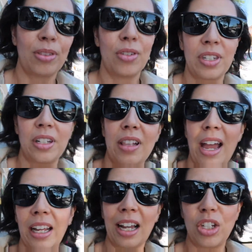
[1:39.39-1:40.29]
There's still
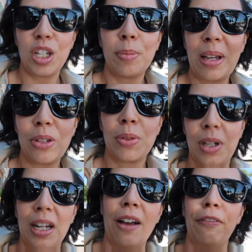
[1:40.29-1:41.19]
like a cheese place, which
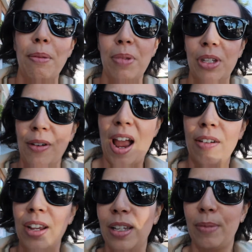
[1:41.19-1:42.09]
I'm gonna flip this
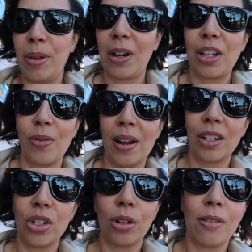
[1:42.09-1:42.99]
around, spin you guys around
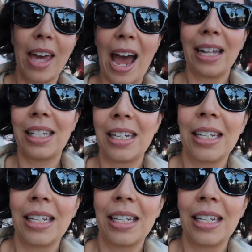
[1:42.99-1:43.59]
and show you that.